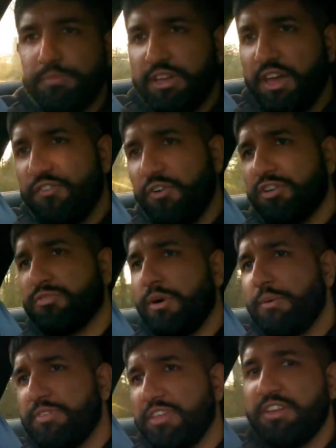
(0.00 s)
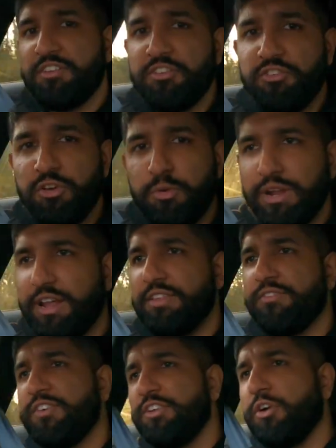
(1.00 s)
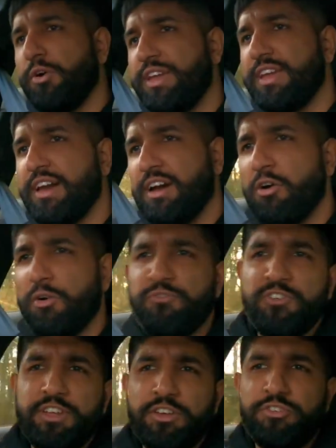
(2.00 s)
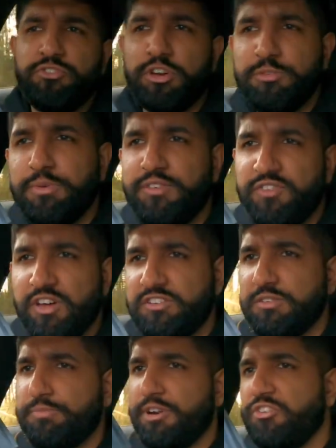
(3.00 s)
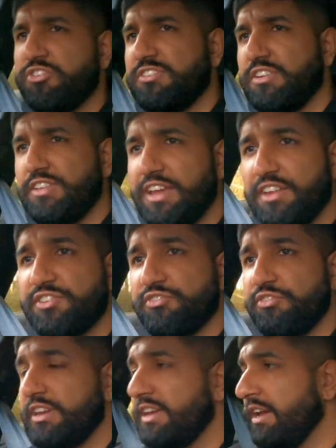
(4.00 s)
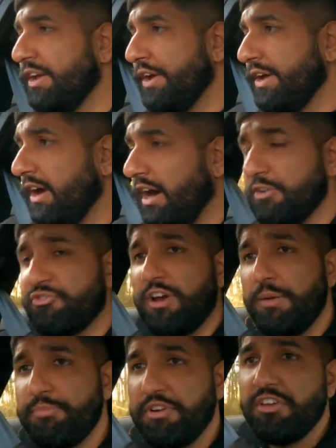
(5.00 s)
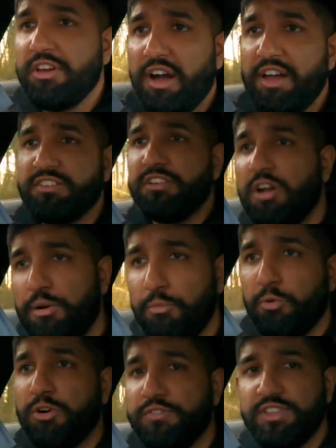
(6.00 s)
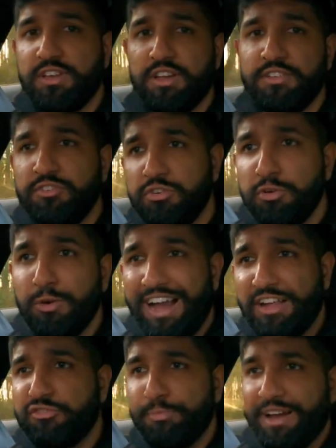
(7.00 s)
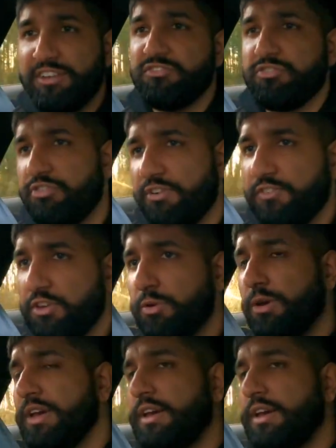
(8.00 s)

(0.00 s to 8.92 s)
But yeah folks, what I'm thinking to do, we'll end the video here. Hopefully you enjoyed my first impressions on the S3. I'll try and bring you guys a lot more of the new hatchbacks to review.